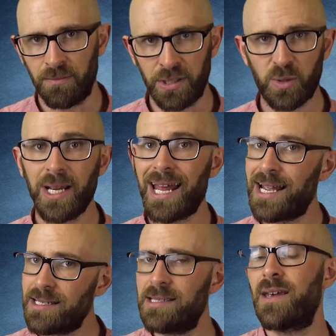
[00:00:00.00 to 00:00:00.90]
Between
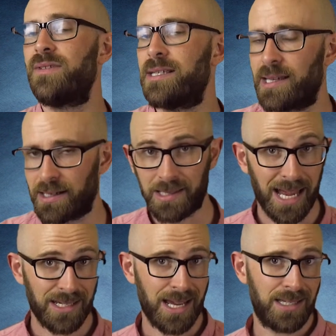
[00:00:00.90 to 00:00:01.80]
eighteen seventy-six
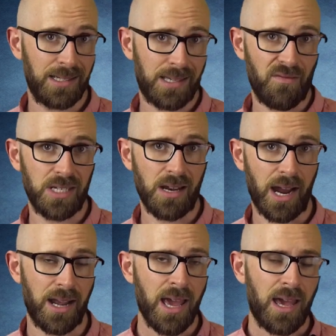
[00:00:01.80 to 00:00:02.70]
and eighteen
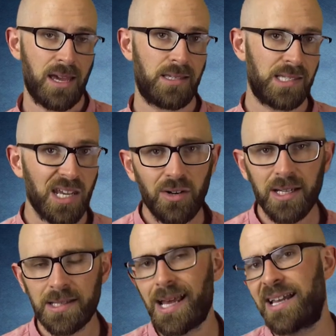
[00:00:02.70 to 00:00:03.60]
seventy-nine, a
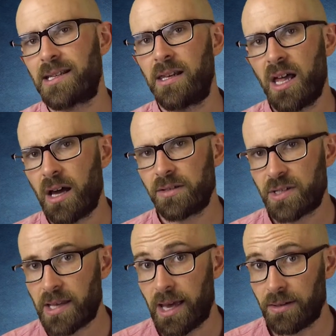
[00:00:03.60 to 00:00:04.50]
serious and
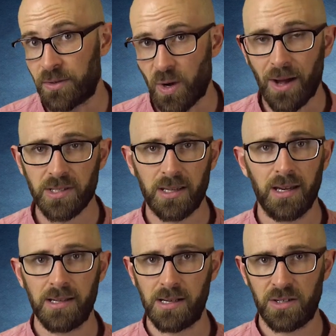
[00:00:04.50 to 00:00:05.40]
large-scale drought
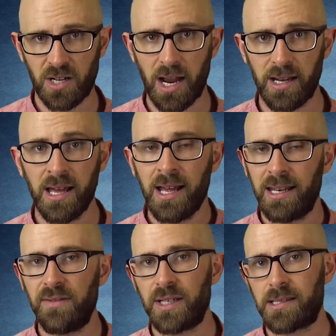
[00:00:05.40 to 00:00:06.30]
occurred in China,
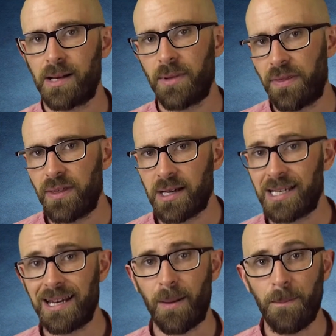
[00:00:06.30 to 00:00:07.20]
leaving some
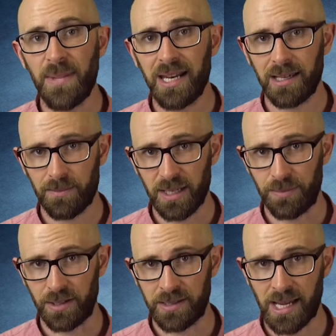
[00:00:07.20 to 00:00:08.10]
thirteen million
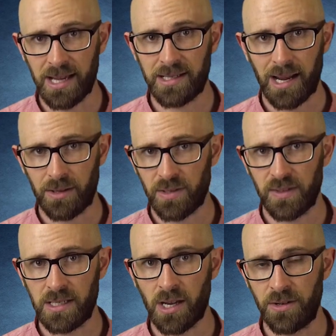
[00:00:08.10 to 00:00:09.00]
people dead out of
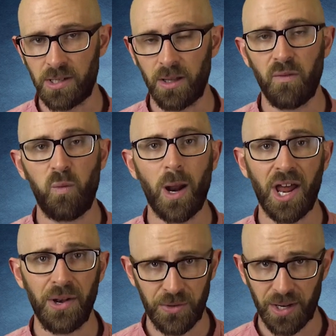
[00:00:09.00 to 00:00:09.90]
the total of one
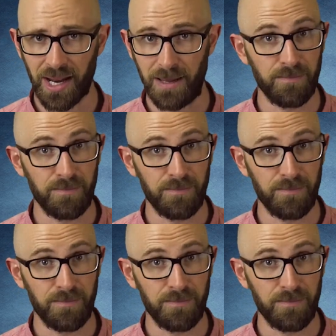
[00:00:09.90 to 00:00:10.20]
hundred eight